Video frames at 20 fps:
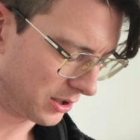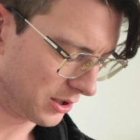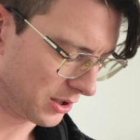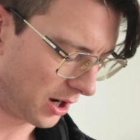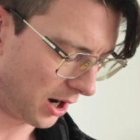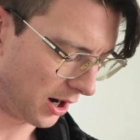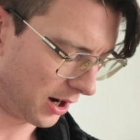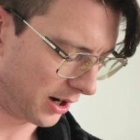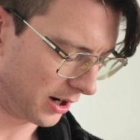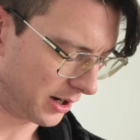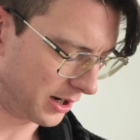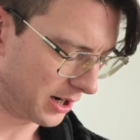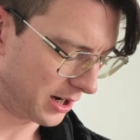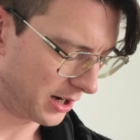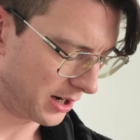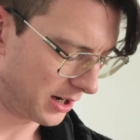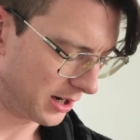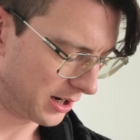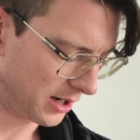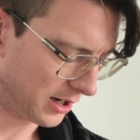dark
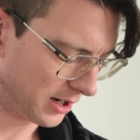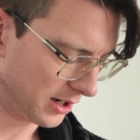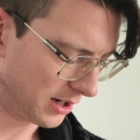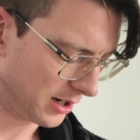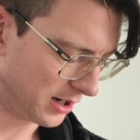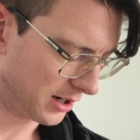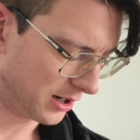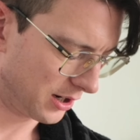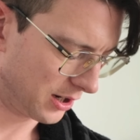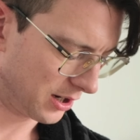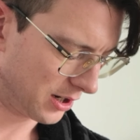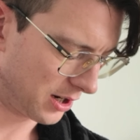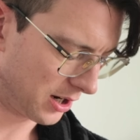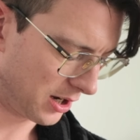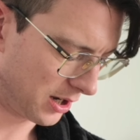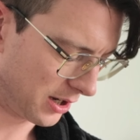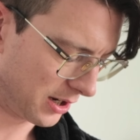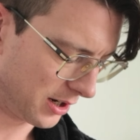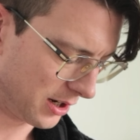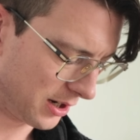
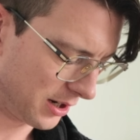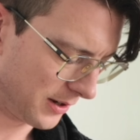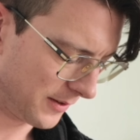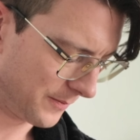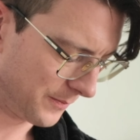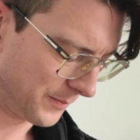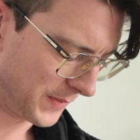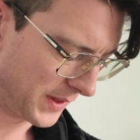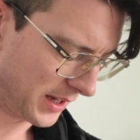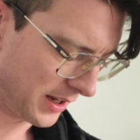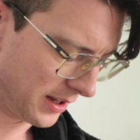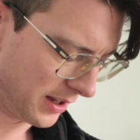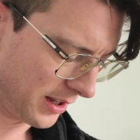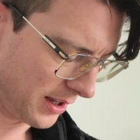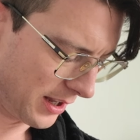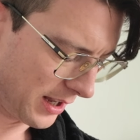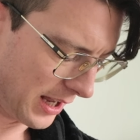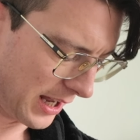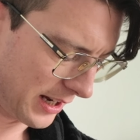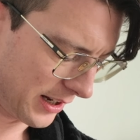gun,
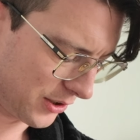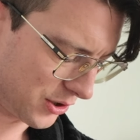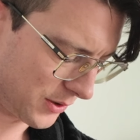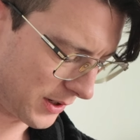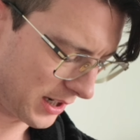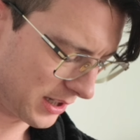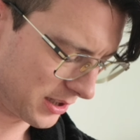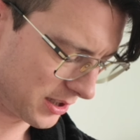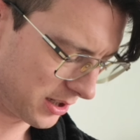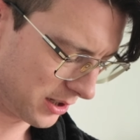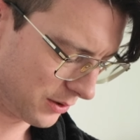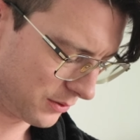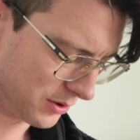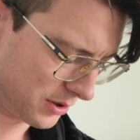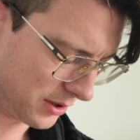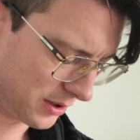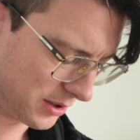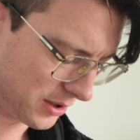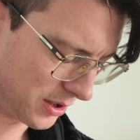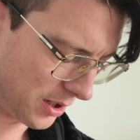and a
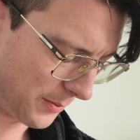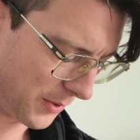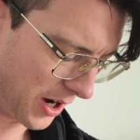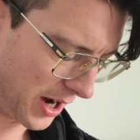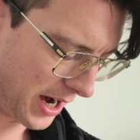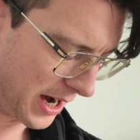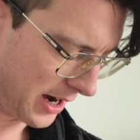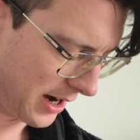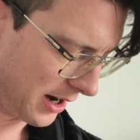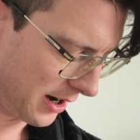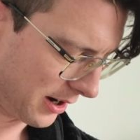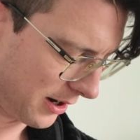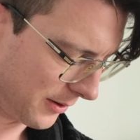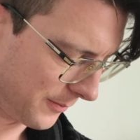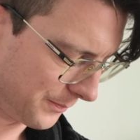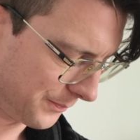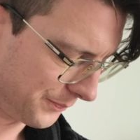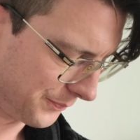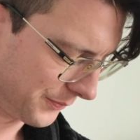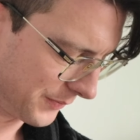translucent summer
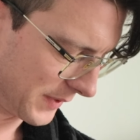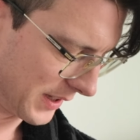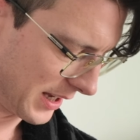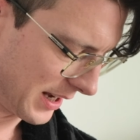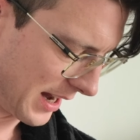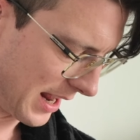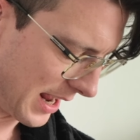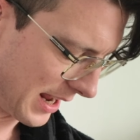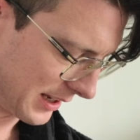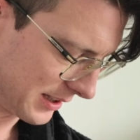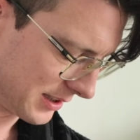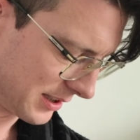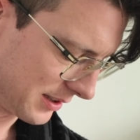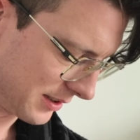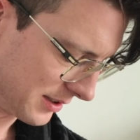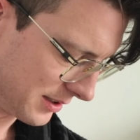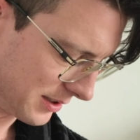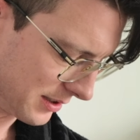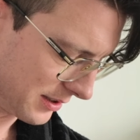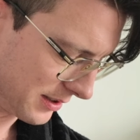air. In
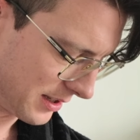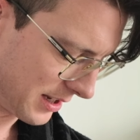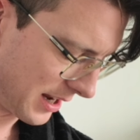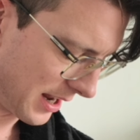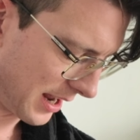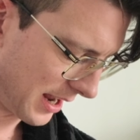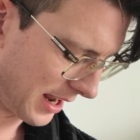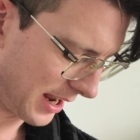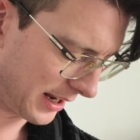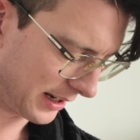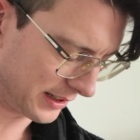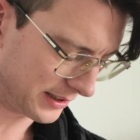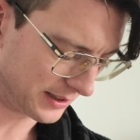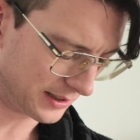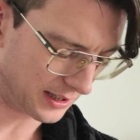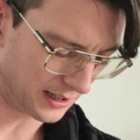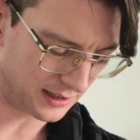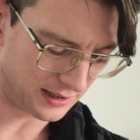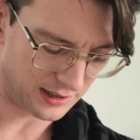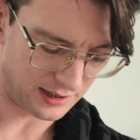essence, the
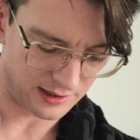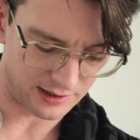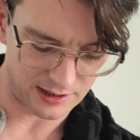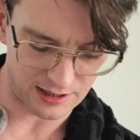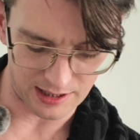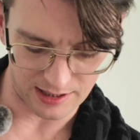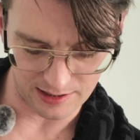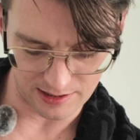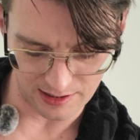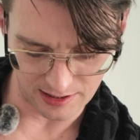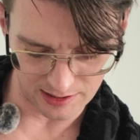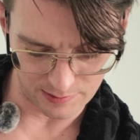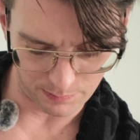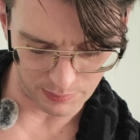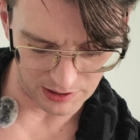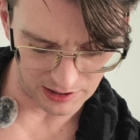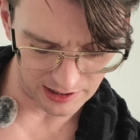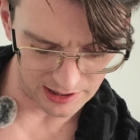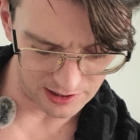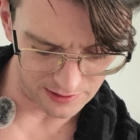existence and
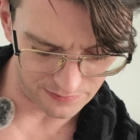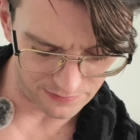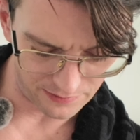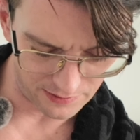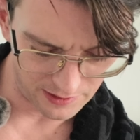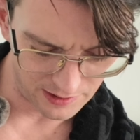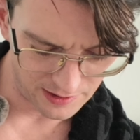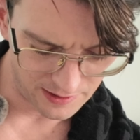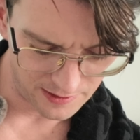disbelief